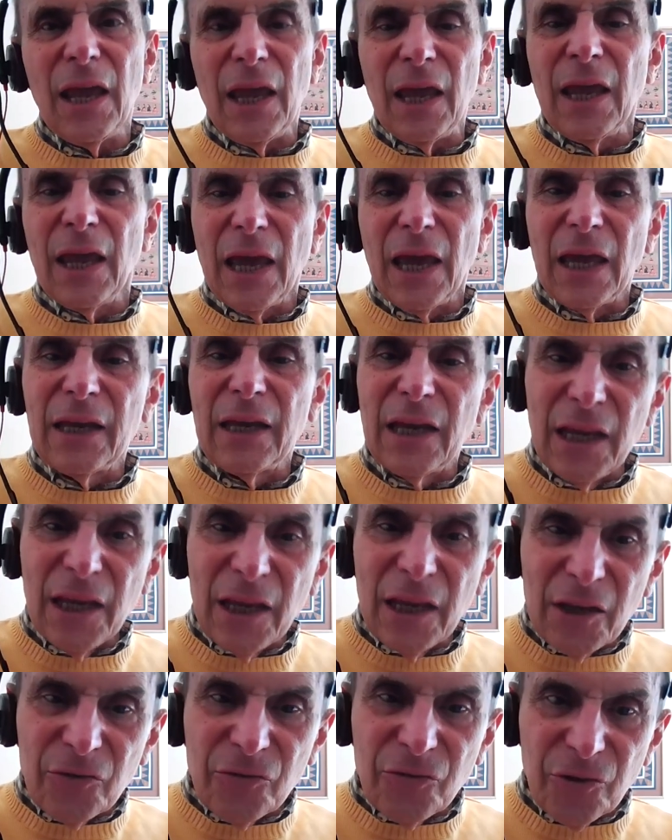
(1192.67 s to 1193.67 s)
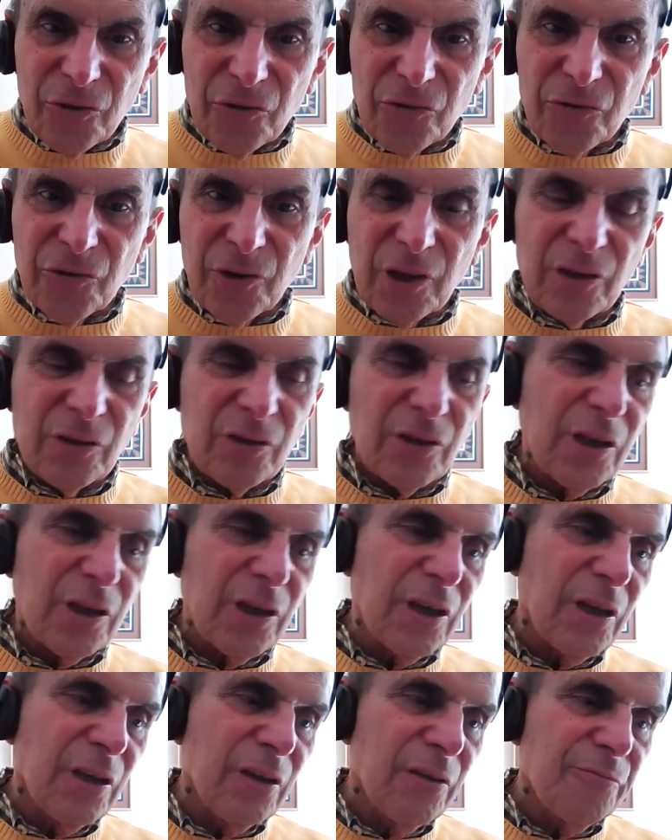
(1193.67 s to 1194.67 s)
And
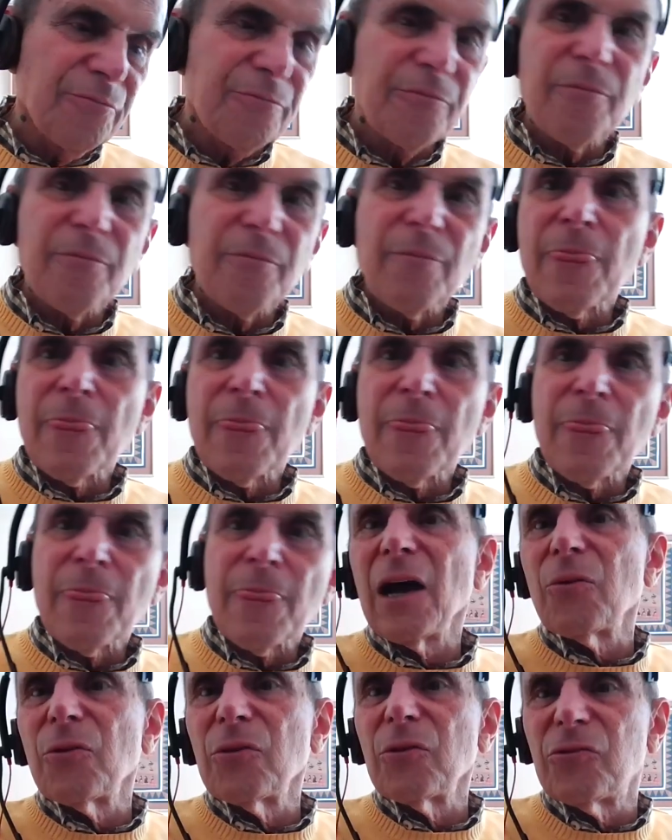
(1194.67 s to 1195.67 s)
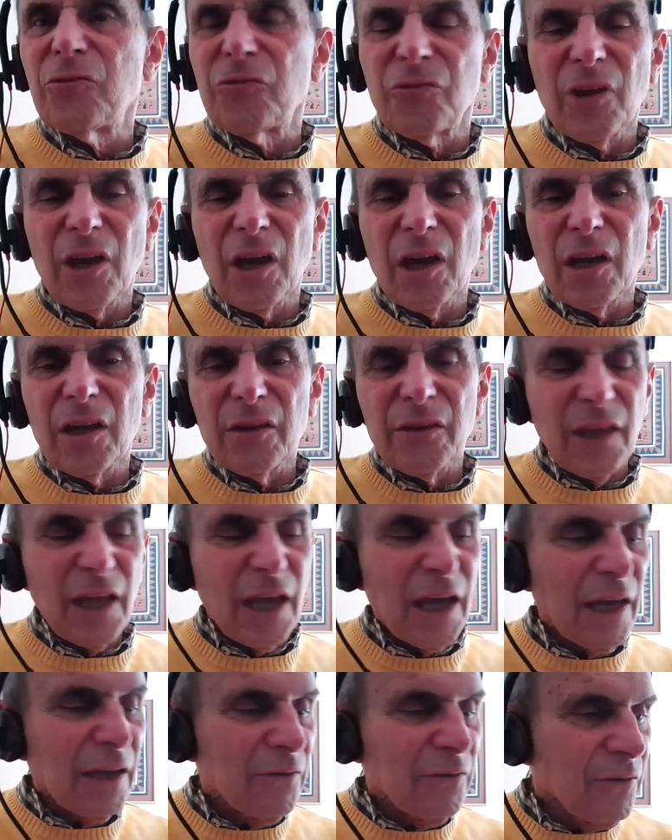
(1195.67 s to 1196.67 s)
interestingly, I would say
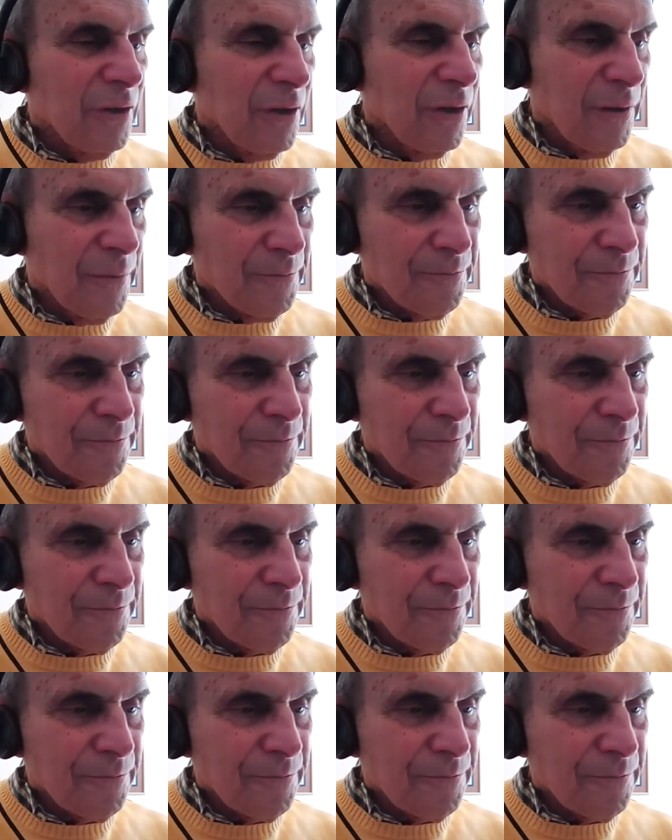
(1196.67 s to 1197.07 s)
that,